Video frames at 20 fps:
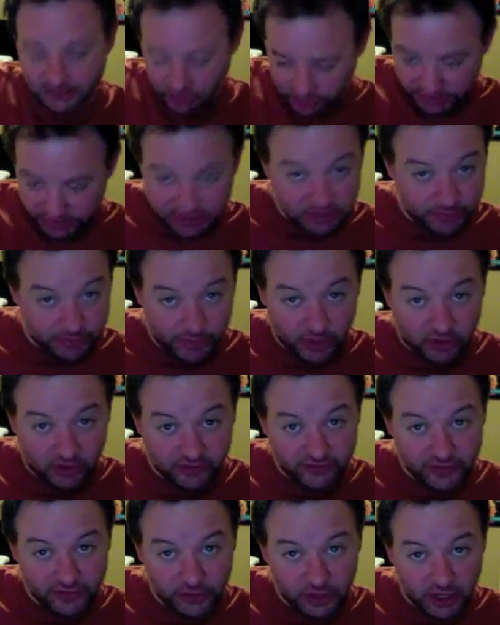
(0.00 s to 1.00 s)
You'll see the bar
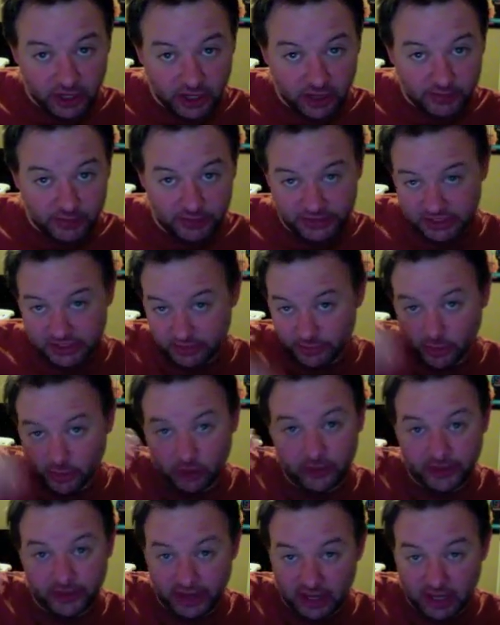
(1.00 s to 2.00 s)
fill up. You'll see the bar
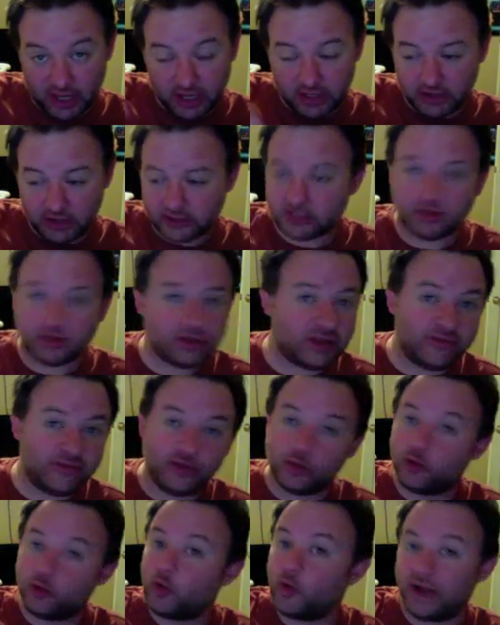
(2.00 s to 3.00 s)
at the end. Certainly, if
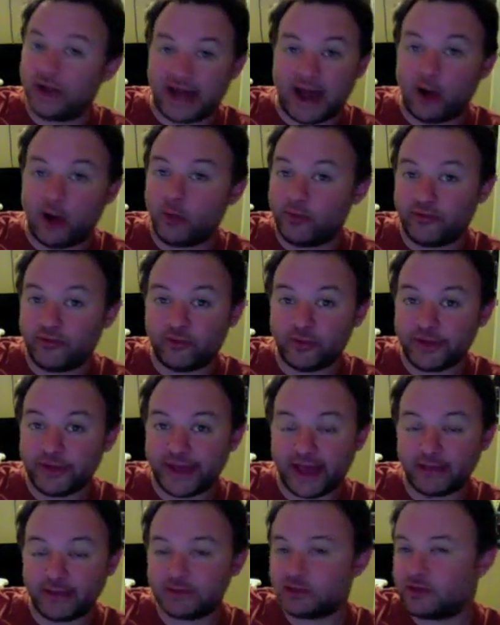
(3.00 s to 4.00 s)
you quit out before the
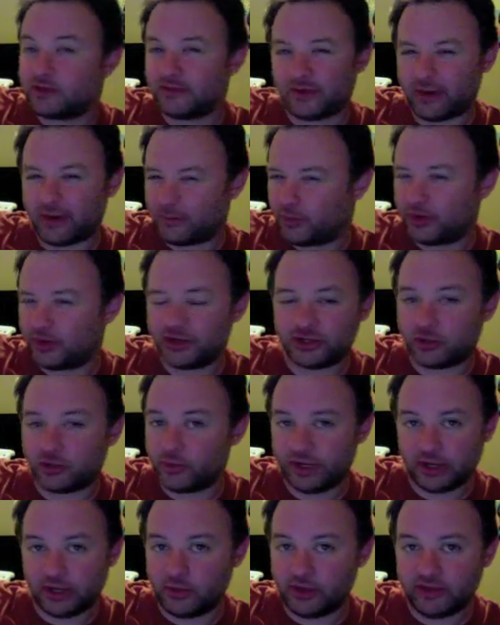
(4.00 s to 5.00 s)
game's over, I'm pretty sure
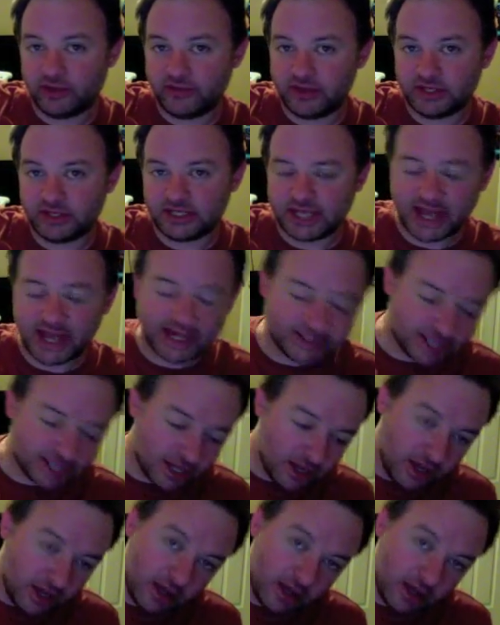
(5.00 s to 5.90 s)
we don't give you the stats.